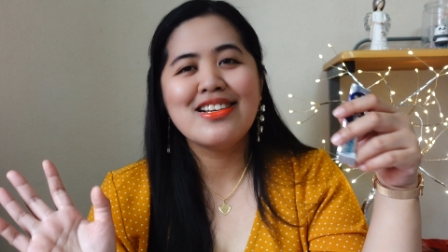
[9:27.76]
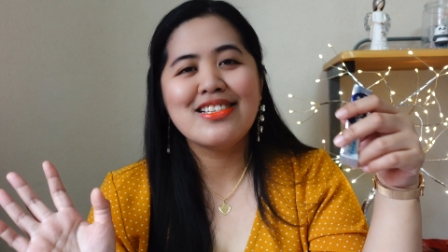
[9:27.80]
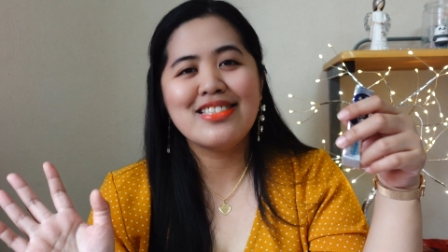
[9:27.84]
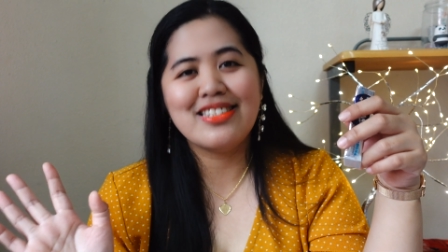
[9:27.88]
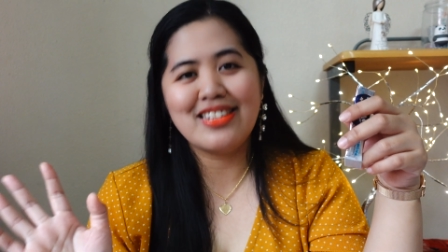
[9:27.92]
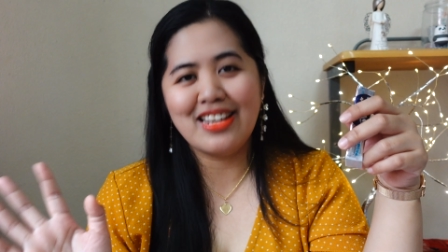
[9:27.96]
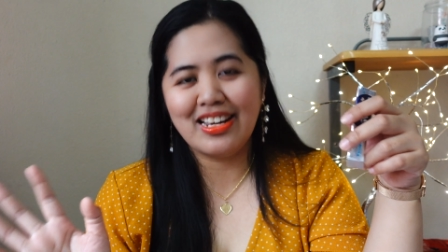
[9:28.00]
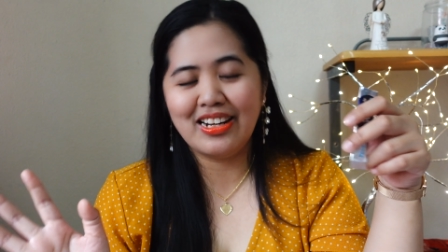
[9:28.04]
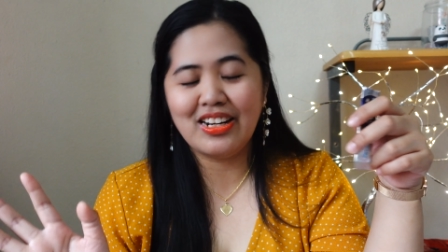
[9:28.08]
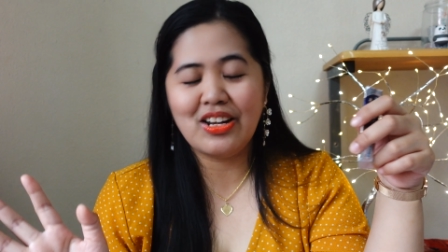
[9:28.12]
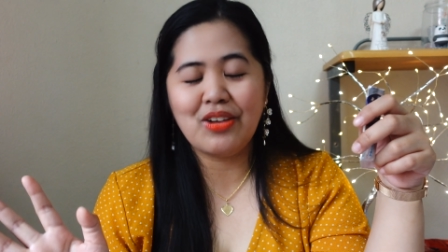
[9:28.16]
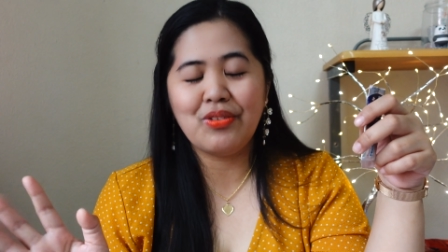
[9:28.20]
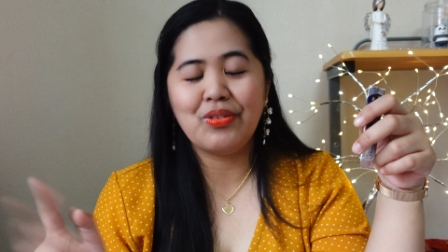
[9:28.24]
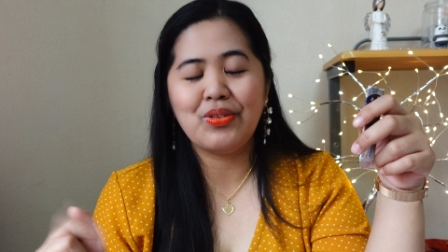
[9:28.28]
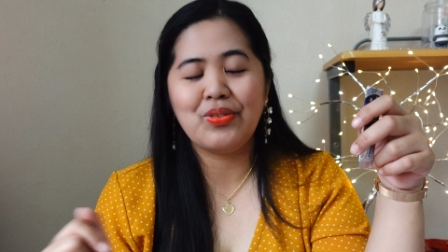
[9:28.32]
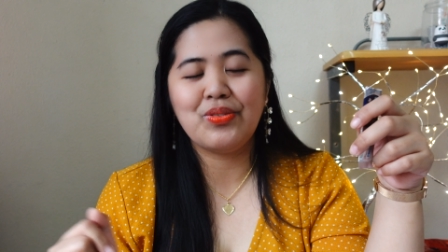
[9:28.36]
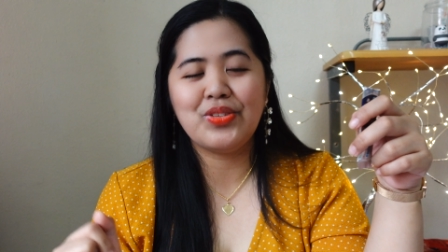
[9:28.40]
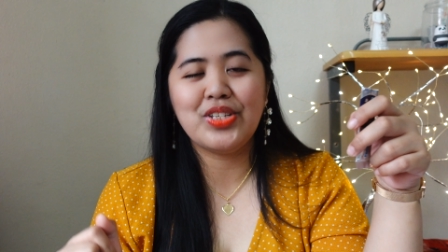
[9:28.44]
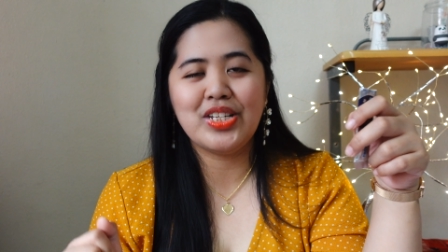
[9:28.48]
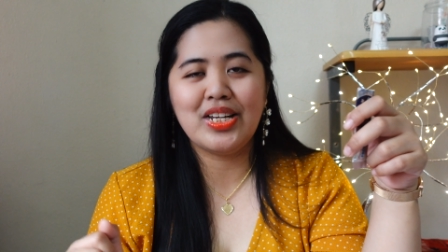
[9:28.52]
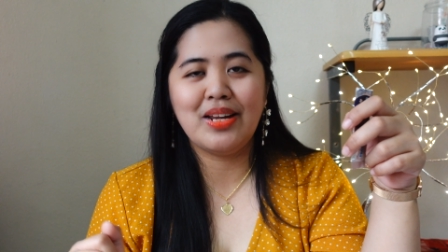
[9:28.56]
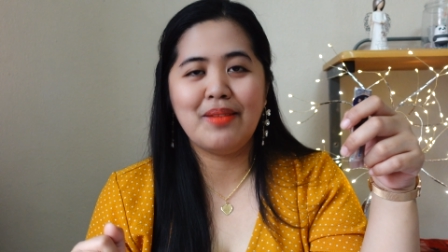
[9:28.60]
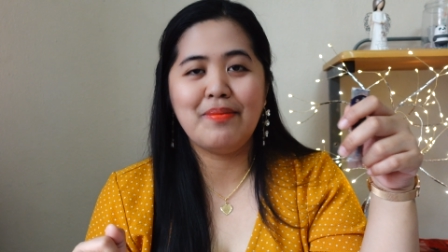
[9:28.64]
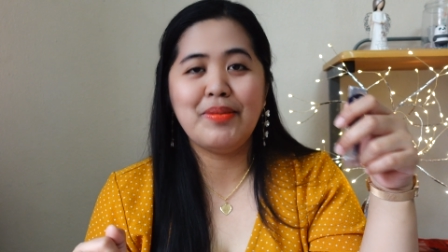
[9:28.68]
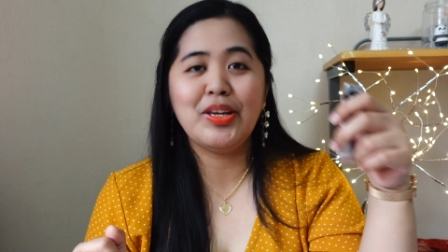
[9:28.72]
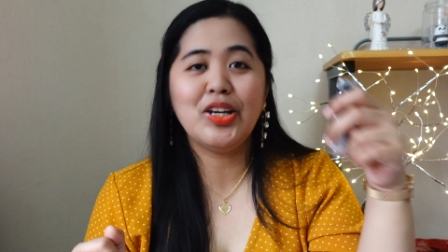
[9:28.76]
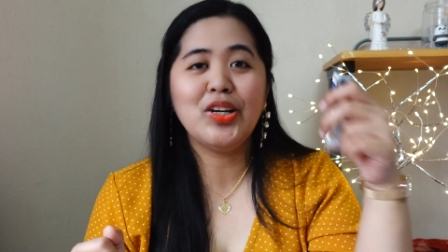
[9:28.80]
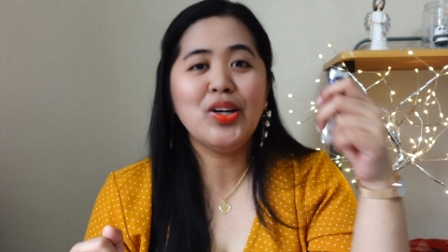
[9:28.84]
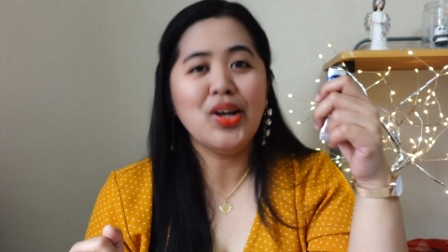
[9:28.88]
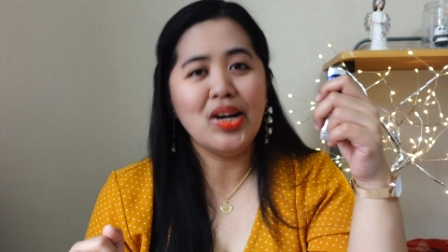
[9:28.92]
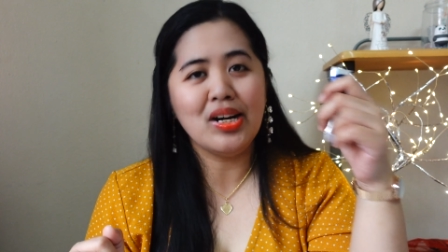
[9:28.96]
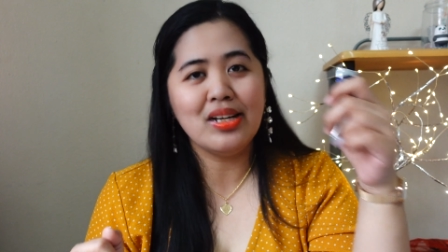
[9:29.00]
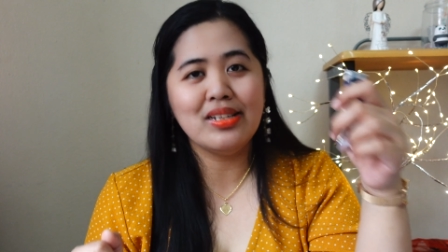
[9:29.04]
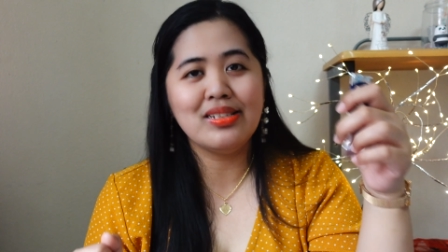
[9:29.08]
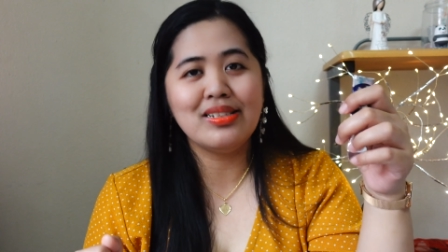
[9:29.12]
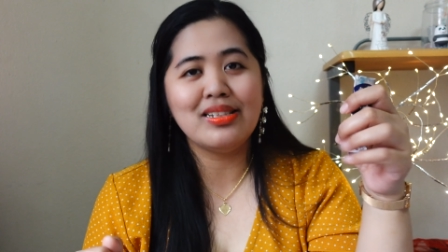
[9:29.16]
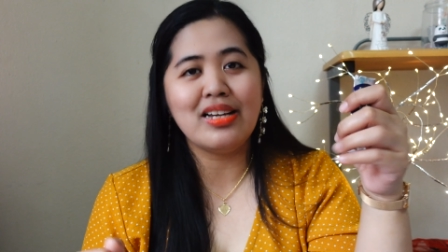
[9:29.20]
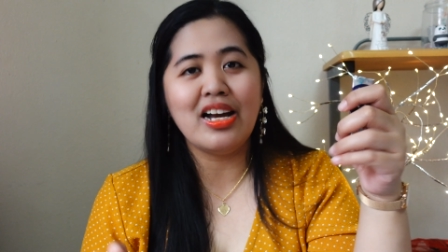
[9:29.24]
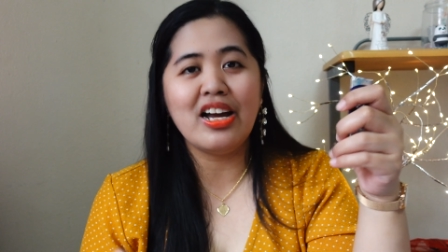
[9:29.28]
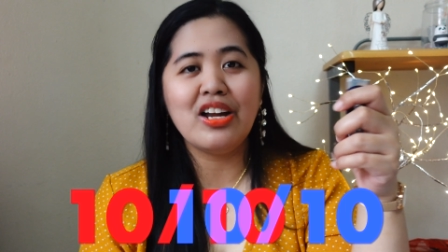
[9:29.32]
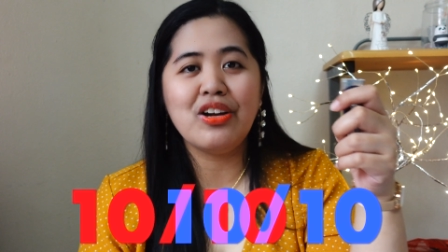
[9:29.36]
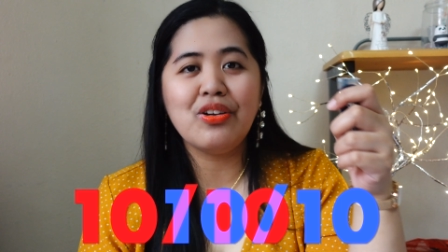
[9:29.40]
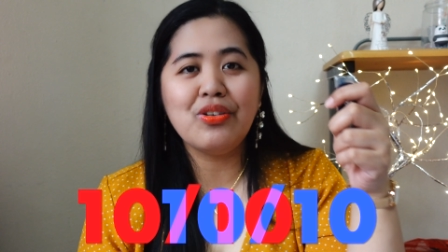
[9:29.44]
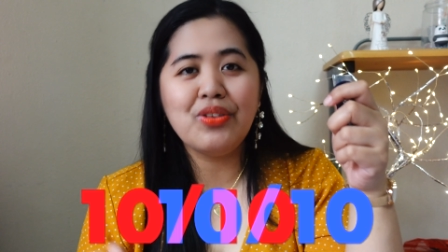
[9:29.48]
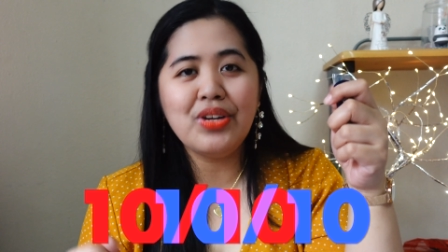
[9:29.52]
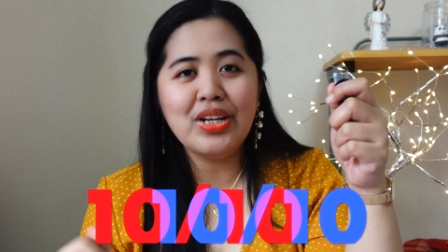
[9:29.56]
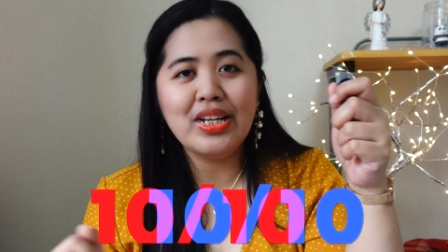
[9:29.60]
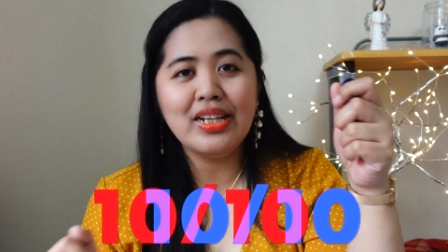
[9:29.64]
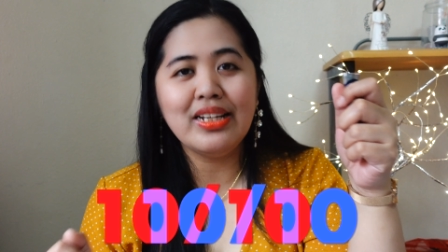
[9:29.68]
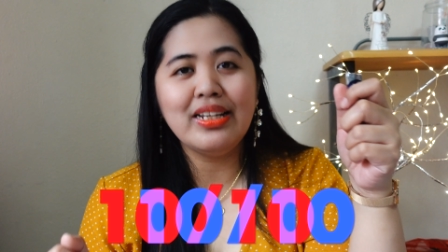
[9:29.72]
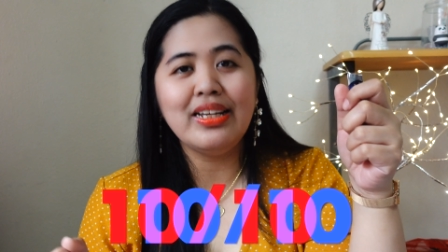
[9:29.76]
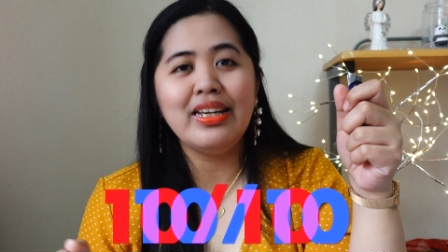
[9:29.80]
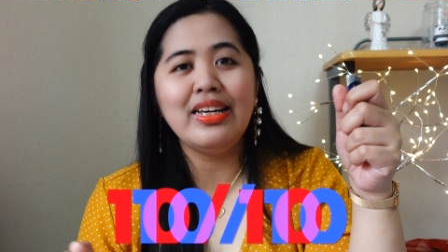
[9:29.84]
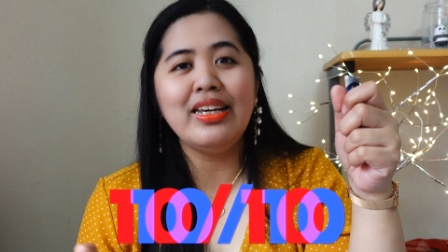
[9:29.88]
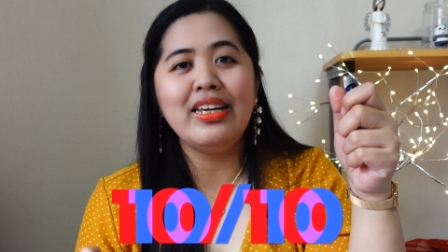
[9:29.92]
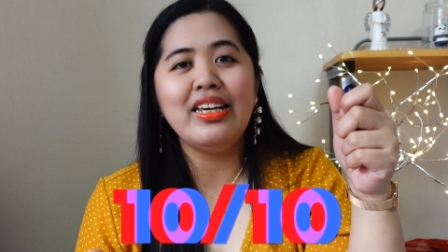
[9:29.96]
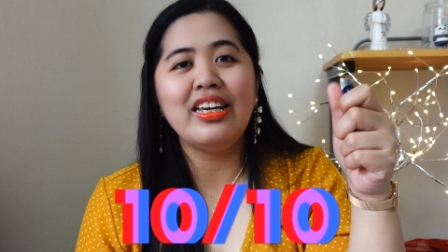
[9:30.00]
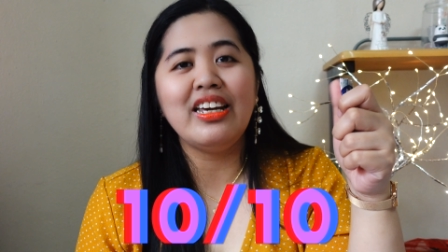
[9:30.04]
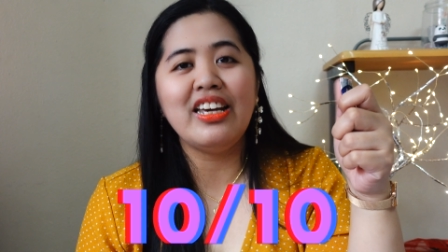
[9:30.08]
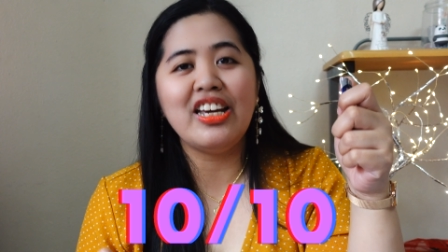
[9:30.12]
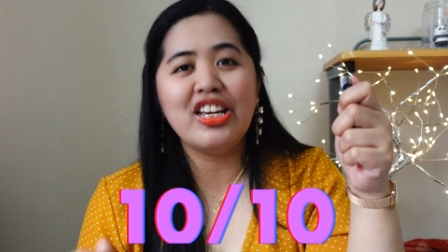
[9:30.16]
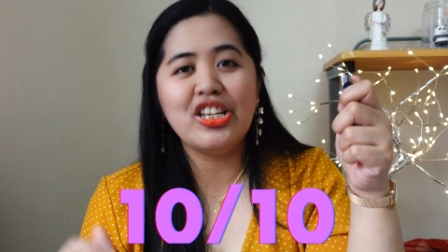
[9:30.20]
ten out of ten because I really